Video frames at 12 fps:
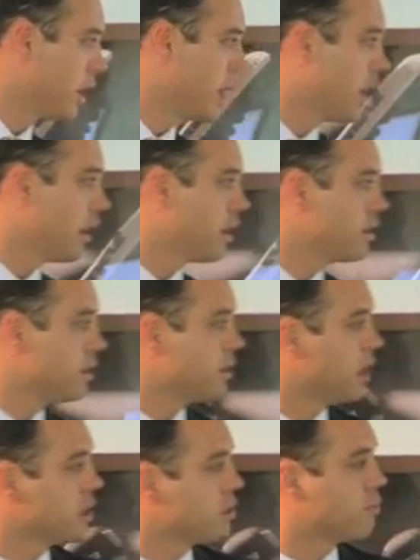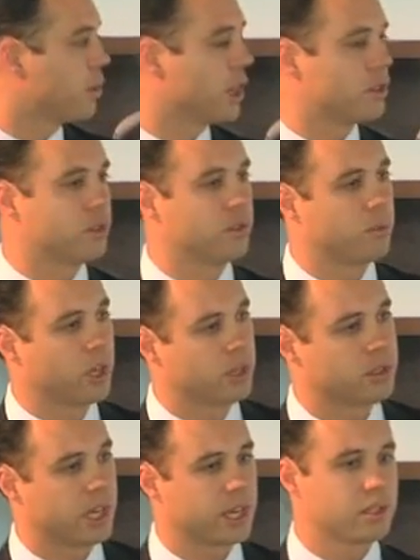Again, that's being driven by
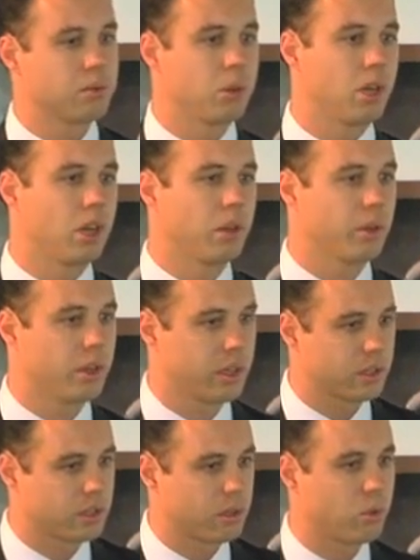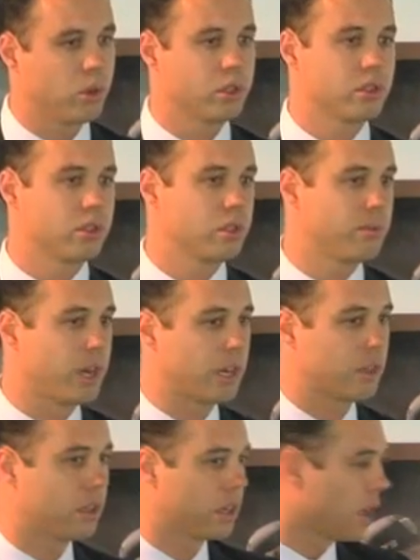this lack of supply. We think it's going to worsen
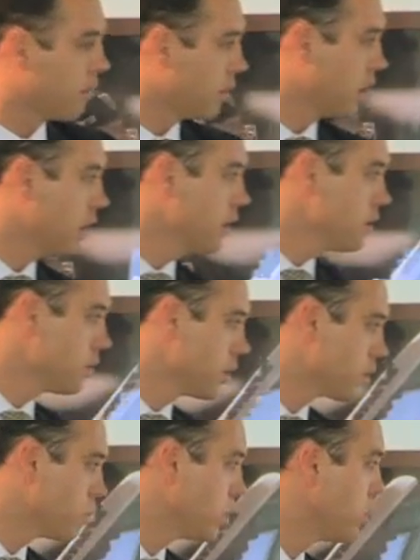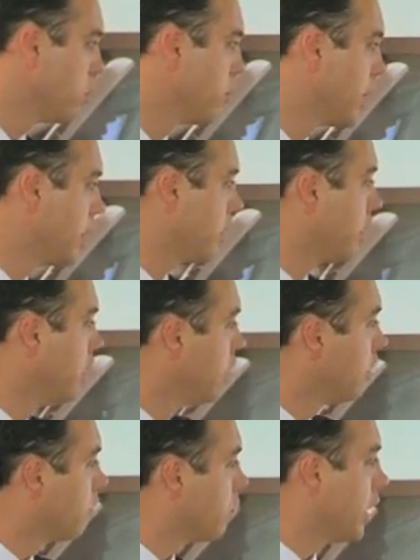dramatically in coming years, which will mean that
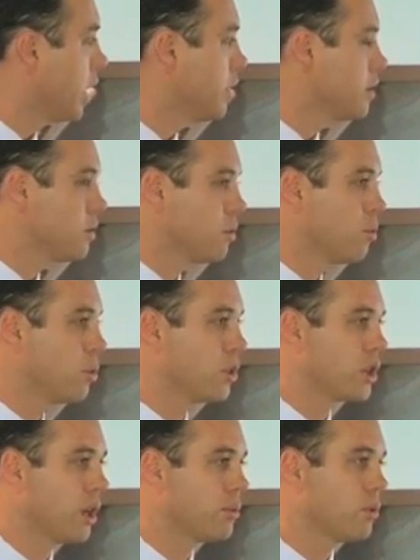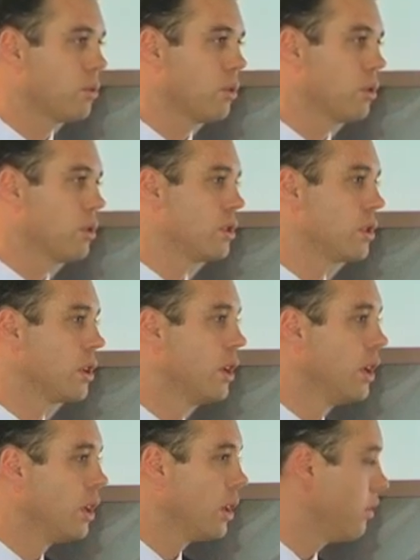rents will push up towards
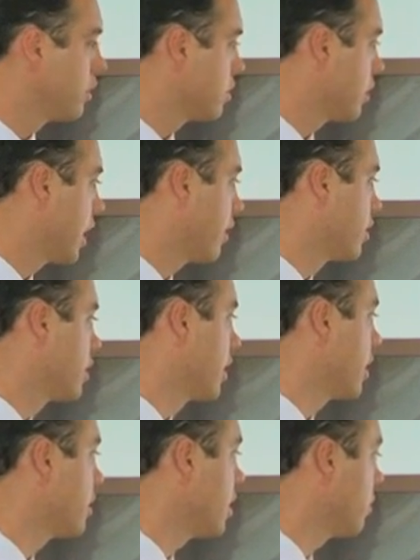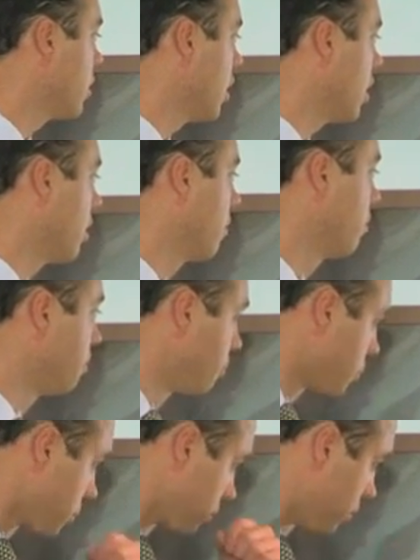levels that we haven't seen in some time.
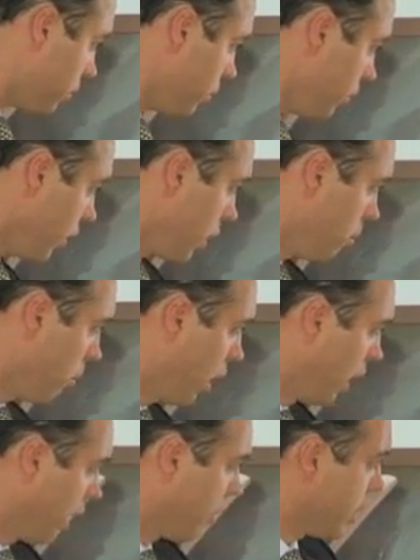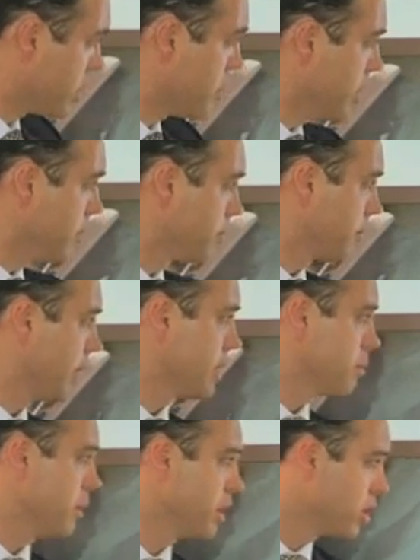Mining investment, that's
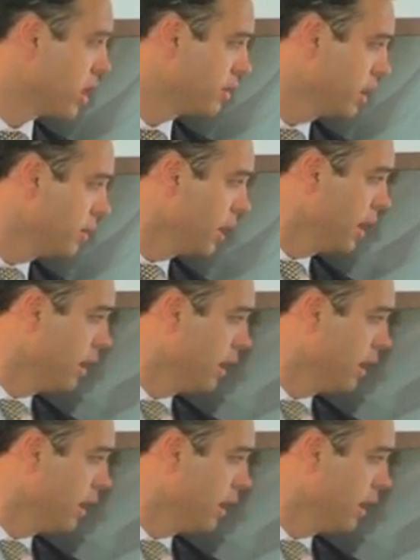a big driver.